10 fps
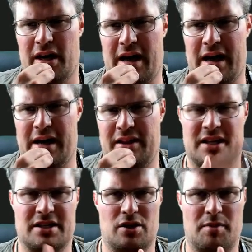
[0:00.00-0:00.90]
And
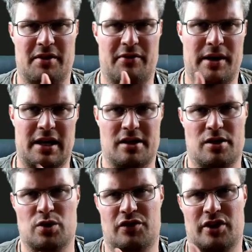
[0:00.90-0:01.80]
this could be really
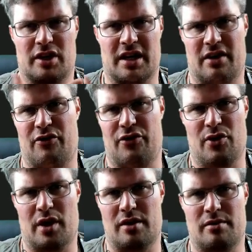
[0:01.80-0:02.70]
useful if you
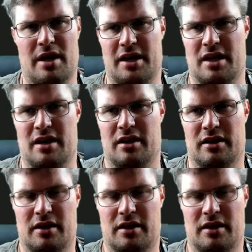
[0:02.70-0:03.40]
are running,